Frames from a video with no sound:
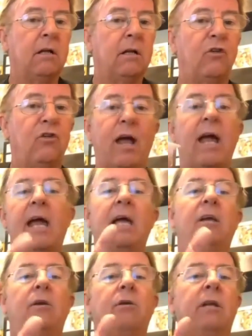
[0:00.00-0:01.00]
and say,
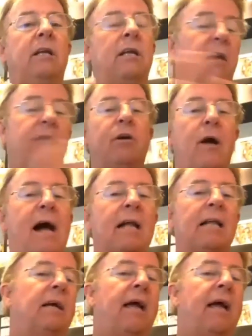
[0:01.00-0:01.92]
hey, you need to cover your alley.